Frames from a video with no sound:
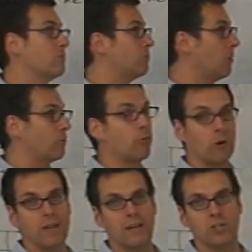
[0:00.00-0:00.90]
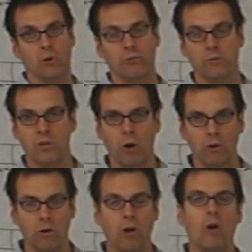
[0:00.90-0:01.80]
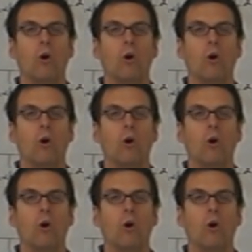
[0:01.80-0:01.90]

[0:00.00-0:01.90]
and there are 48 children total,